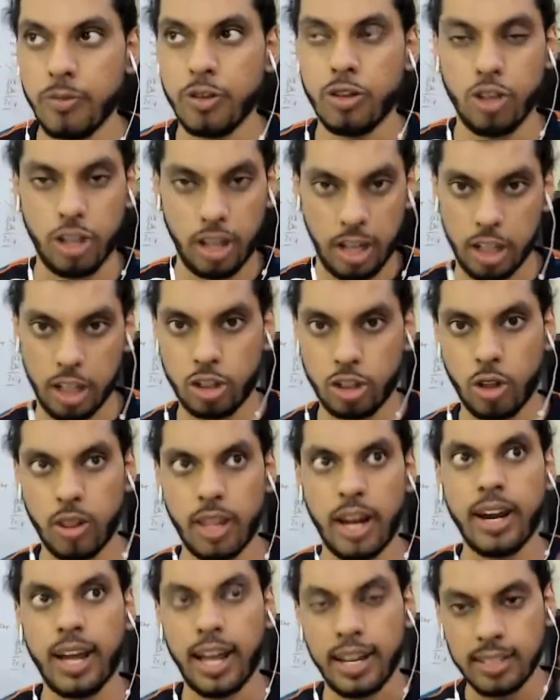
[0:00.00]
So you can list on
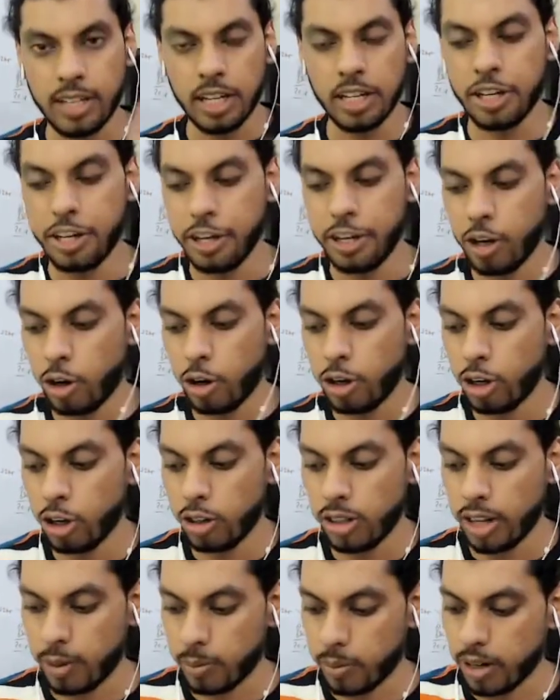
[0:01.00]
that and start creating content
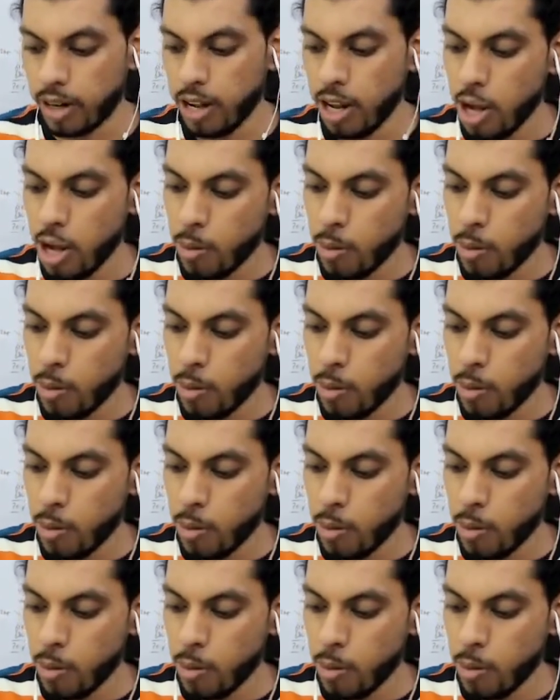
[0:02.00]
on that one.